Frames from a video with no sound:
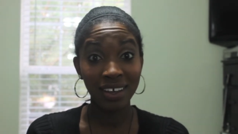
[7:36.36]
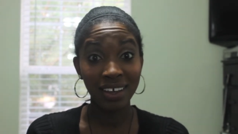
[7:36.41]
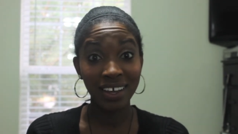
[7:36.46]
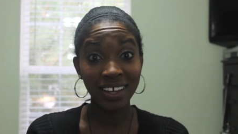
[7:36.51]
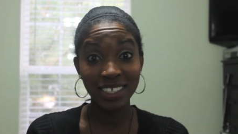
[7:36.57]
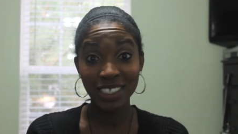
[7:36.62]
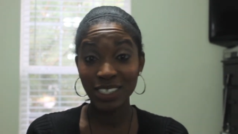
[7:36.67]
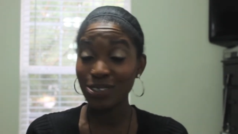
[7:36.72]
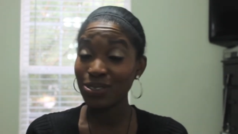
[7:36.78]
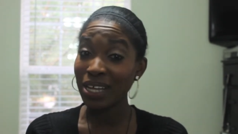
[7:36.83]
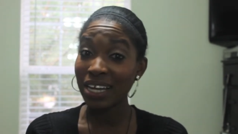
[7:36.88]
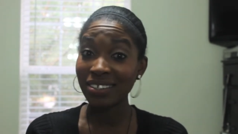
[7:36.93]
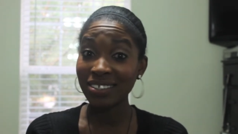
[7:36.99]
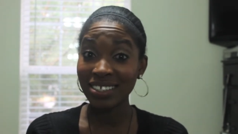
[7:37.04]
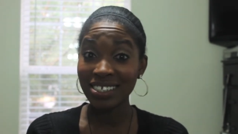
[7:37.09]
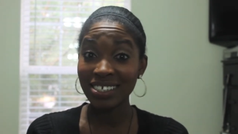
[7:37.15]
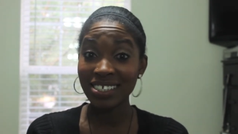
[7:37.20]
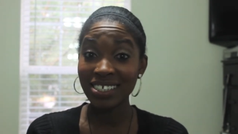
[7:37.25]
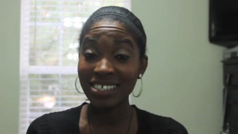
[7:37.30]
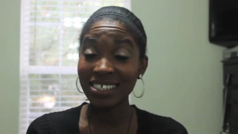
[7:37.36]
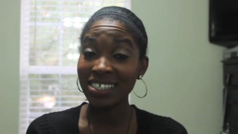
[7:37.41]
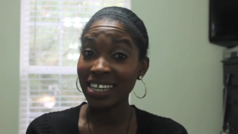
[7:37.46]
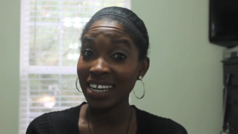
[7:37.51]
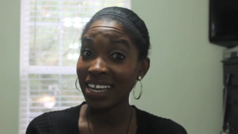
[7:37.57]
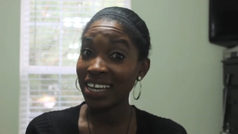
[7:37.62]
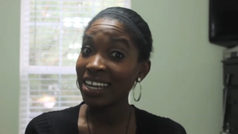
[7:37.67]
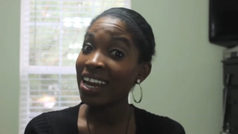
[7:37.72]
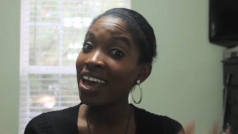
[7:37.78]
in
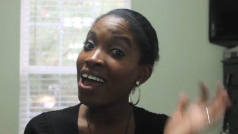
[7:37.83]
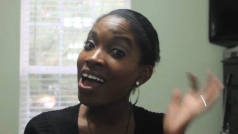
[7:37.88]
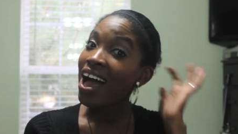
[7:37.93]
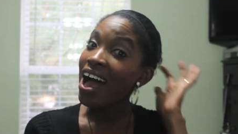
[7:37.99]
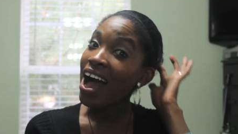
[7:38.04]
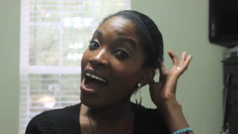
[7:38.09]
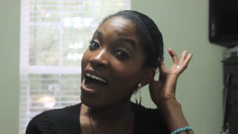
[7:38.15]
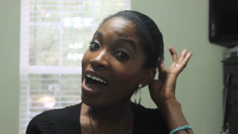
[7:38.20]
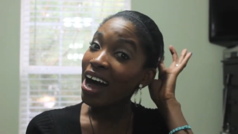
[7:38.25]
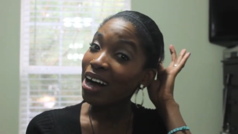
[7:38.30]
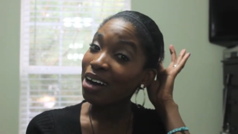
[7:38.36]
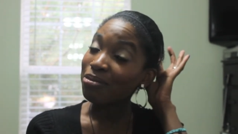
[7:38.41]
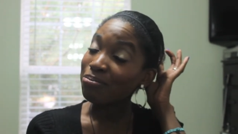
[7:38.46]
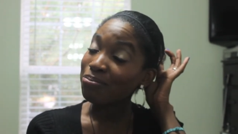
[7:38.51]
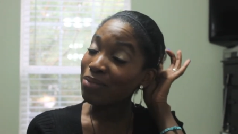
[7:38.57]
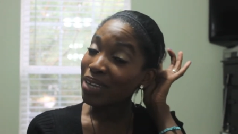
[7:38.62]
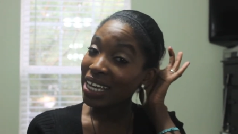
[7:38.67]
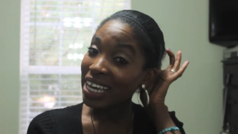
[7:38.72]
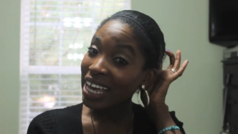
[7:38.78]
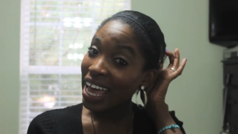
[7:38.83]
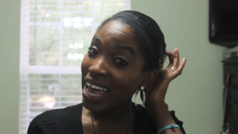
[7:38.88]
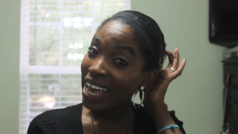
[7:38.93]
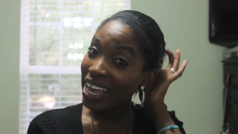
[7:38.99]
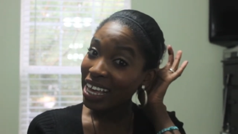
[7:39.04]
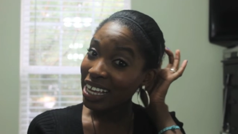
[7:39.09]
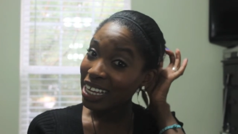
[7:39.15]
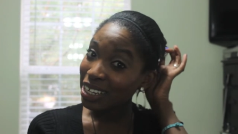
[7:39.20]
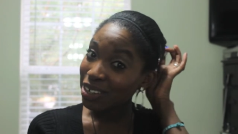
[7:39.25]
2016 um, me
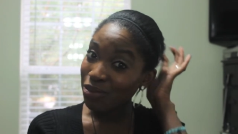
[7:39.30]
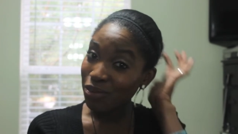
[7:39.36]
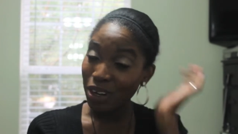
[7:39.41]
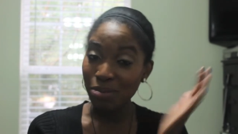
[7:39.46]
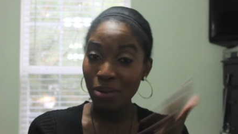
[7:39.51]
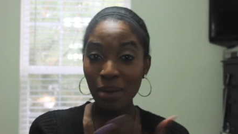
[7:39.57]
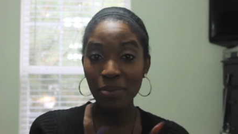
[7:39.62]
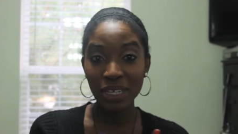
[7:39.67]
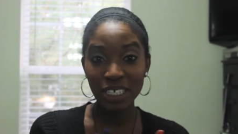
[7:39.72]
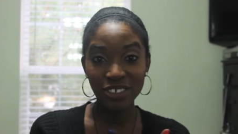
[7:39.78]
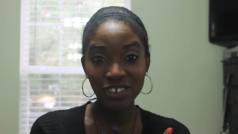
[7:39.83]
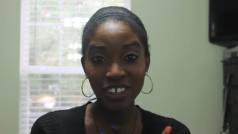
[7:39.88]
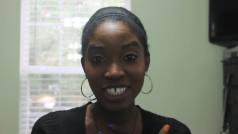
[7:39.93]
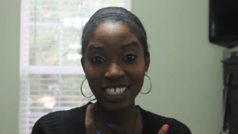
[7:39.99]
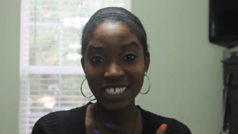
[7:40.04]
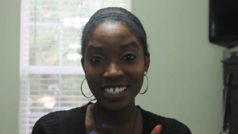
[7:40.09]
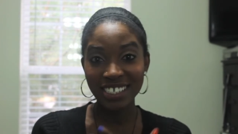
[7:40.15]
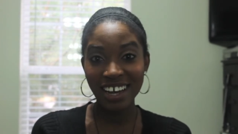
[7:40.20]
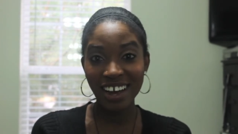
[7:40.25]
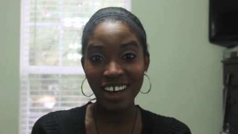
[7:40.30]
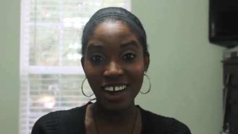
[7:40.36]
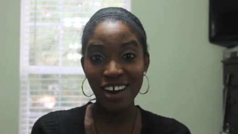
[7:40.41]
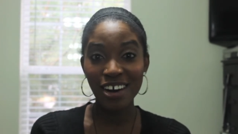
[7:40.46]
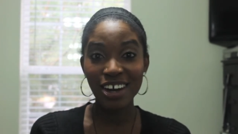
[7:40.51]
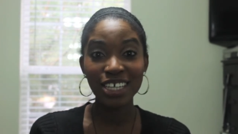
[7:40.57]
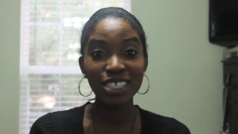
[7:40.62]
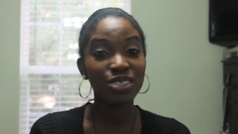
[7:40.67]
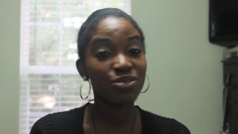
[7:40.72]
and one of my best friends,
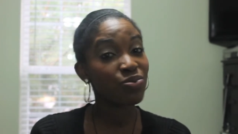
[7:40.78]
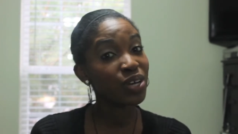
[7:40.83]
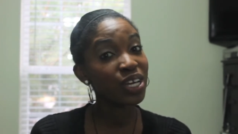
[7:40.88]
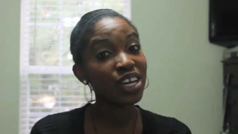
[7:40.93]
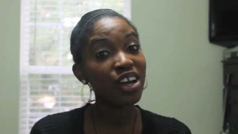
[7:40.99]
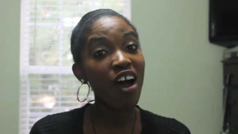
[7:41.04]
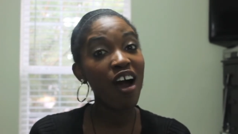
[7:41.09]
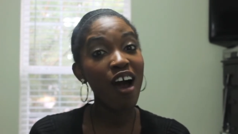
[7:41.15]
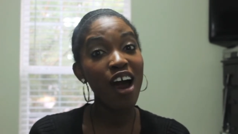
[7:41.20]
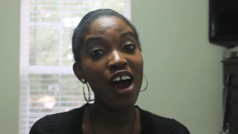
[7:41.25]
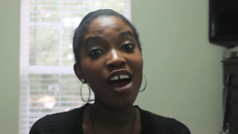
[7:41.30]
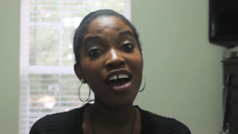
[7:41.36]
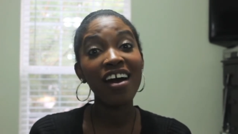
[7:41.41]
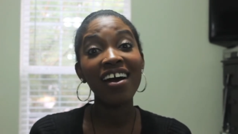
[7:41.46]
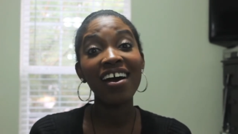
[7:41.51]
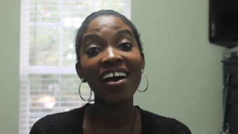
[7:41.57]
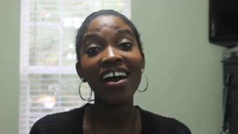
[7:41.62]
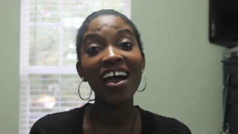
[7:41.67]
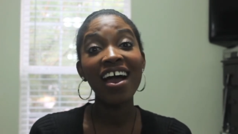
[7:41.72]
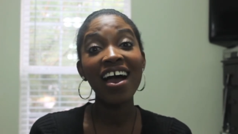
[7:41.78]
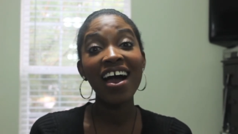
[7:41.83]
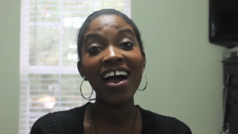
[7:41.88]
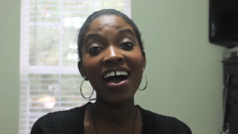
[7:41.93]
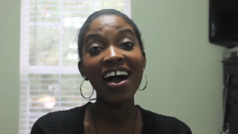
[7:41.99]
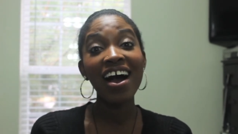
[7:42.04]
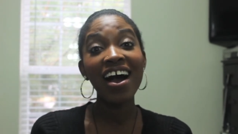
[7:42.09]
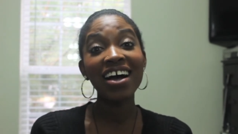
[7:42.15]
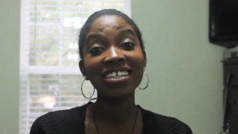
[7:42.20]
Diaris, we are
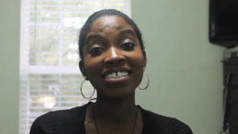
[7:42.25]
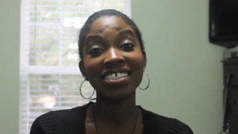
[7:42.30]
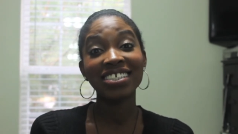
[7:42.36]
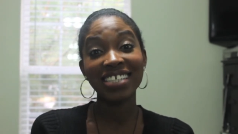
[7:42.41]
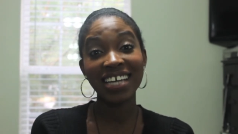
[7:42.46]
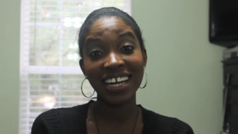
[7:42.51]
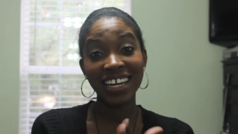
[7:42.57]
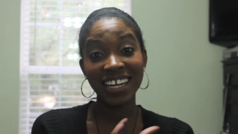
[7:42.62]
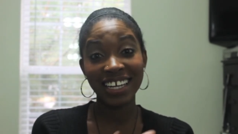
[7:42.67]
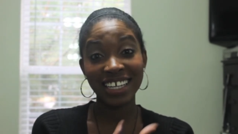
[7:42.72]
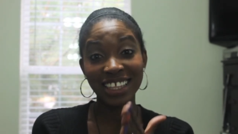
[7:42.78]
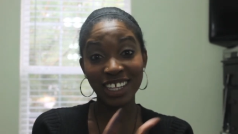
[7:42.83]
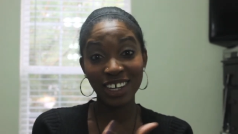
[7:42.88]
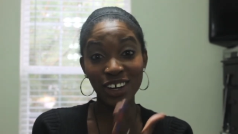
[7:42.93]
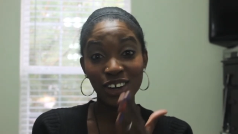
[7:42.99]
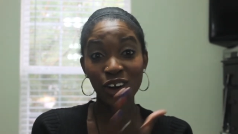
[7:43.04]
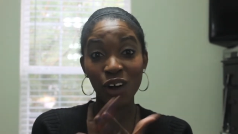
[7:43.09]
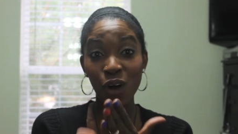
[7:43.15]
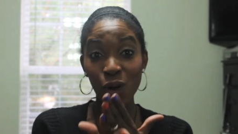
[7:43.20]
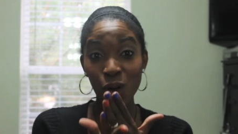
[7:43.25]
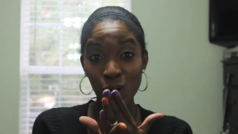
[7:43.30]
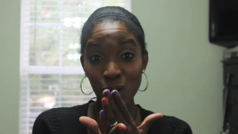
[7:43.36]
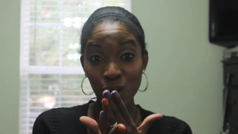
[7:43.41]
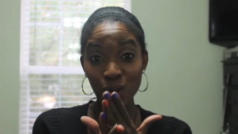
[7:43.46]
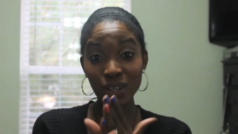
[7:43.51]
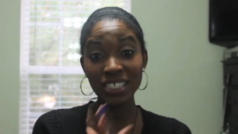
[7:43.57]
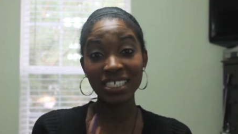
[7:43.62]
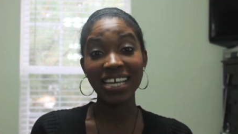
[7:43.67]
setting the
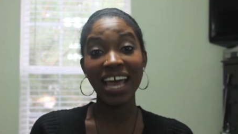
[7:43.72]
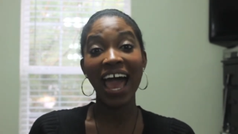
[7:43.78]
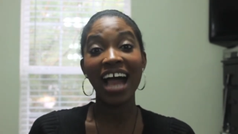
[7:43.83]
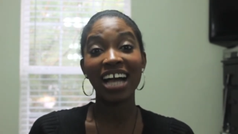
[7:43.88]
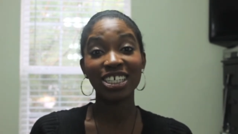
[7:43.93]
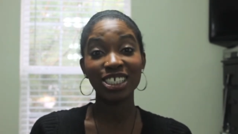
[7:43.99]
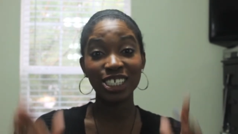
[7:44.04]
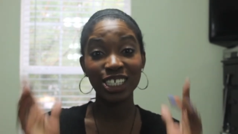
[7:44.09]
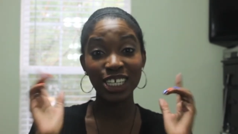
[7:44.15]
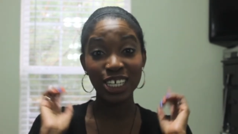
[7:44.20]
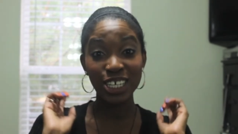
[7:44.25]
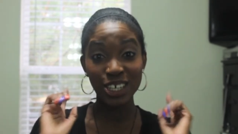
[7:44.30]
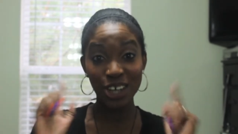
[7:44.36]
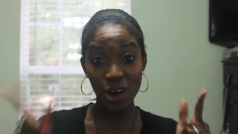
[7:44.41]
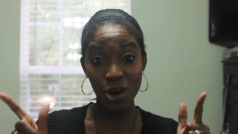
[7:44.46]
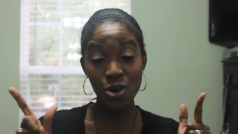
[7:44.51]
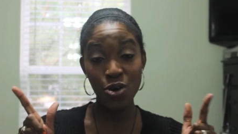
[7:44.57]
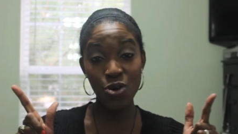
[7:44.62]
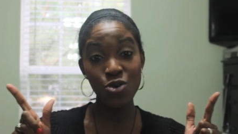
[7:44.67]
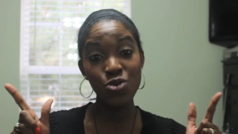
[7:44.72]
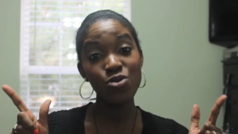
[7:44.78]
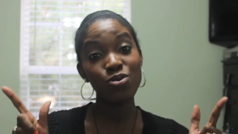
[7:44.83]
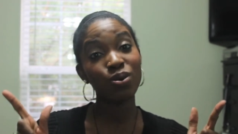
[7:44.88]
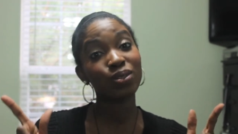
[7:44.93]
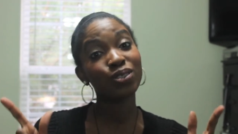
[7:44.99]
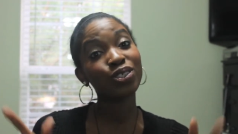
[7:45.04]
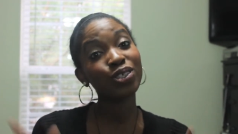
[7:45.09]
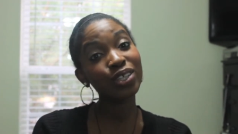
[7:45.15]
goal to actually go
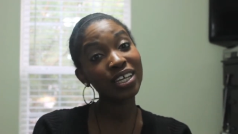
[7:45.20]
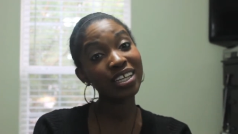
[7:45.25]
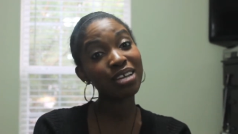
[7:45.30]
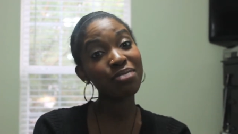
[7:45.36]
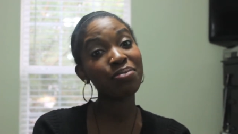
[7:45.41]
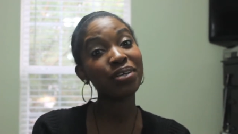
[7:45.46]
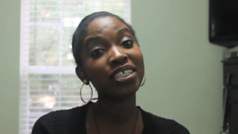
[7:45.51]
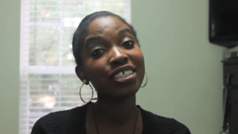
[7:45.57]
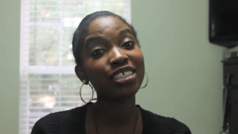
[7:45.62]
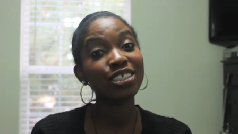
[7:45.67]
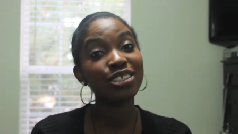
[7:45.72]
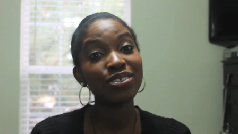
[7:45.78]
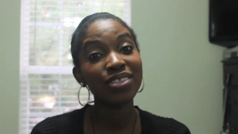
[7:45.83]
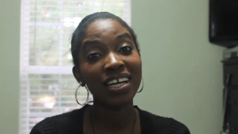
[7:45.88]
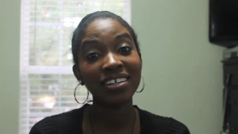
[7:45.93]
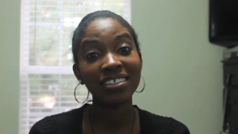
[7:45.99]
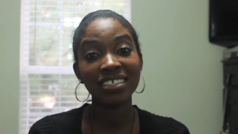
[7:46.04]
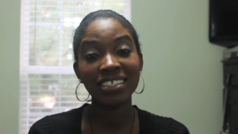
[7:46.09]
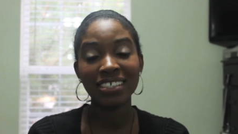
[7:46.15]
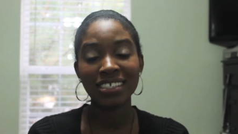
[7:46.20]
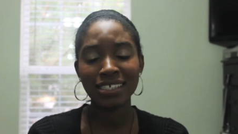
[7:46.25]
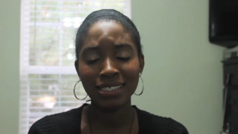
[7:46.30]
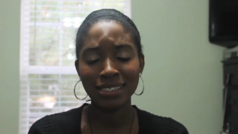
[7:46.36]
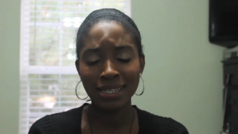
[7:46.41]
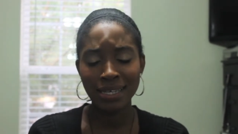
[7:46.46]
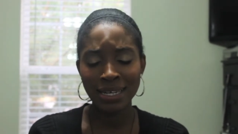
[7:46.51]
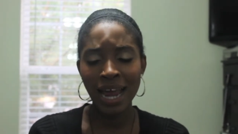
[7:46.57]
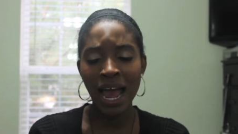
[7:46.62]
to the Olympics in
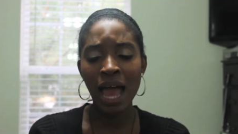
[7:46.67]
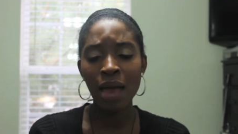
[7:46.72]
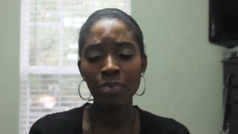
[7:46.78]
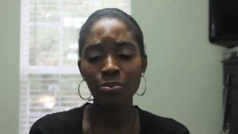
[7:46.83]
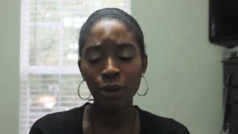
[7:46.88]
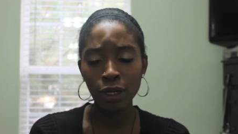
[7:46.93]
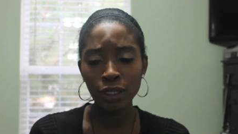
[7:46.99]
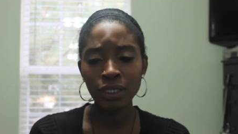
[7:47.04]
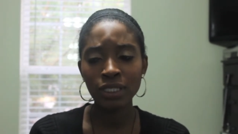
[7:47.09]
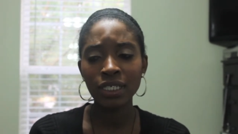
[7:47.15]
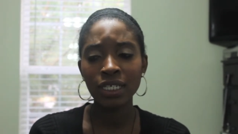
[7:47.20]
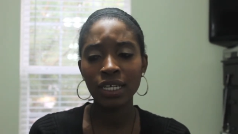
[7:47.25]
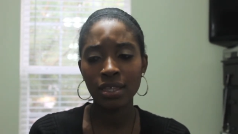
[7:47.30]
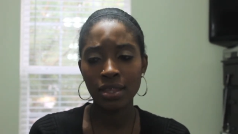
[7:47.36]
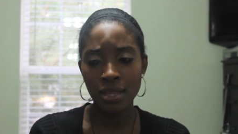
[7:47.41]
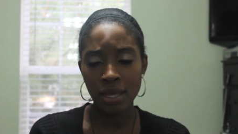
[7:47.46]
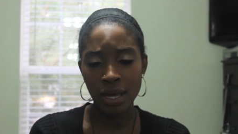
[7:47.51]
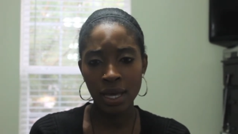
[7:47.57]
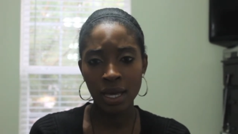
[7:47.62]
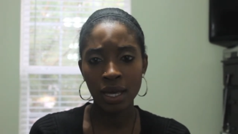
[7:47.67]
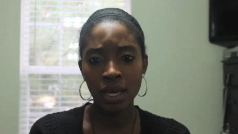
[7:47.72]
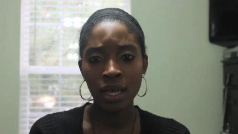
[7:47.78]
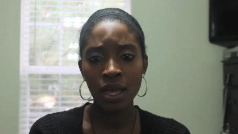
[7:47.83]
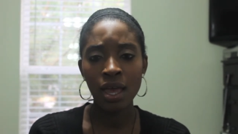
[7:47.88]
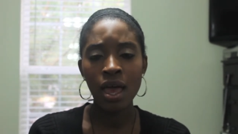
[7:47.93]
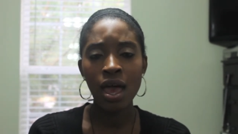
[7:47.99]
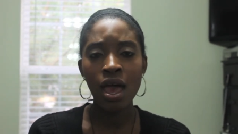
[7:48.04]
2016. I personally think